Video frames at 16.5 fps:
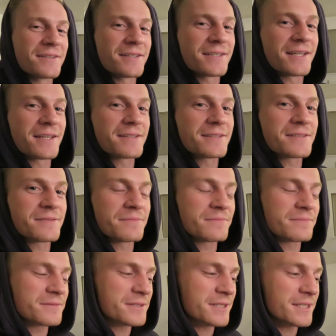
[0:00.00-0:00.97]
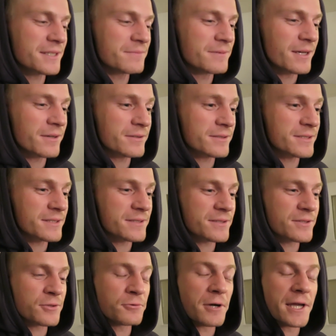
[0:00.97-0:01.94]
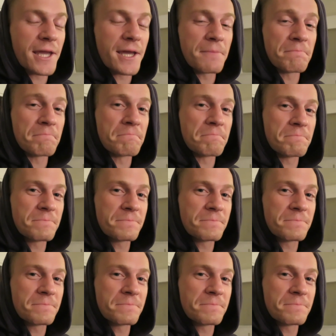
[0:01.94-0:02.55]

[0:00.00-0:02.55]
I'm gonna get some sleep now because it's 2 a.m.